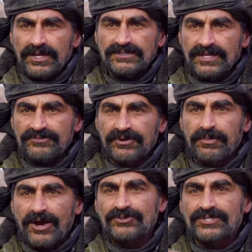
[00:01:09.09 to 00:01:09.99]
It's not from
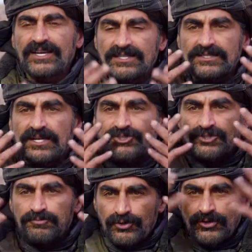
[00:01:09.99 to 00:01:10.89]
outside. He's not
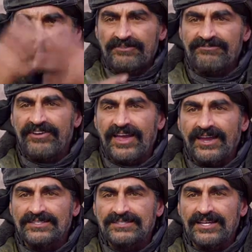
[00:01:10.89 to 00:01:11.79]
just putting a
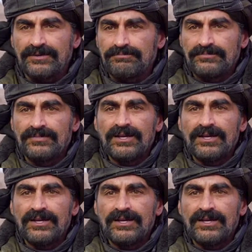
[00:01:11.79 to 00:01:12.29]
face and